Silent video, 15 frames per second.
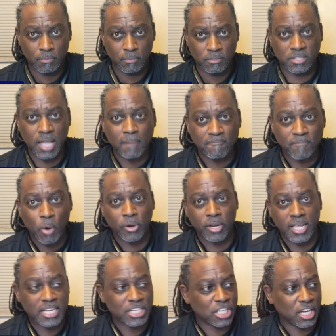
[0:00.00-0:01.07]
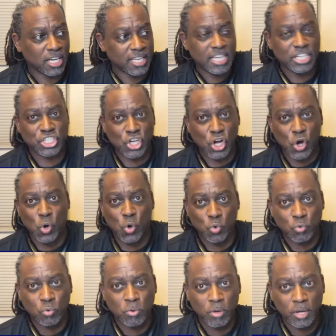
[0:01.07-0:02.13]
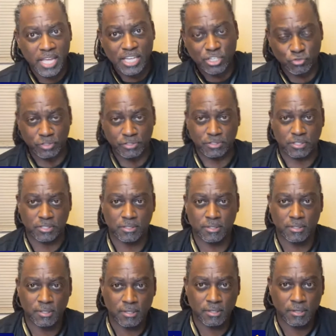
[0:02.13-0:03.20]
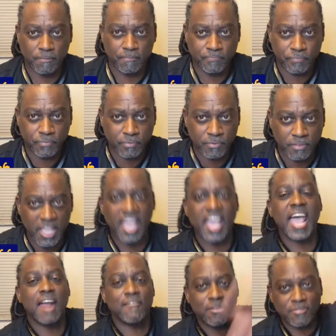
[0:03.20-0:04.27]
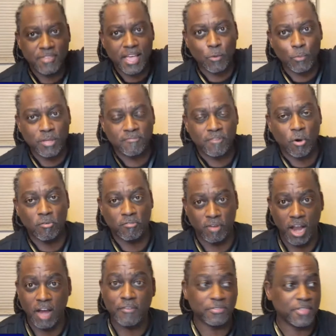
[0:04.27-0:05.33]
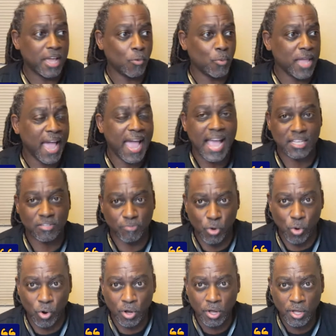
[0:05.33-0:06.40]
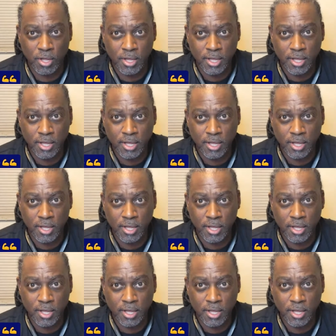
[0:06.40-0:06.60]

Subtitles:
Stop voting against your own interest. Everything we vote, everything we ask for